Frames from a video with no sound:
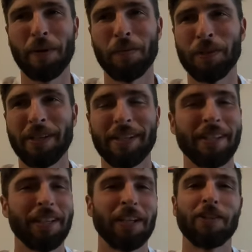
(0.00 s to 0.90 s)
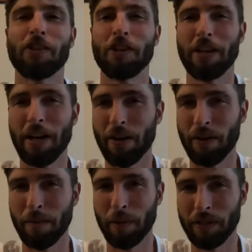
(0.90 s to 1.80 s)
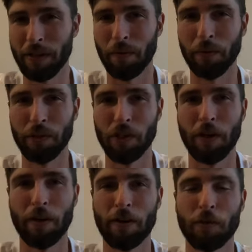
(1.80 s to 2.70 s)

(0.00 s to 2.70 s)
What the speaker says: almost gonna say like generic, but it's not really generic.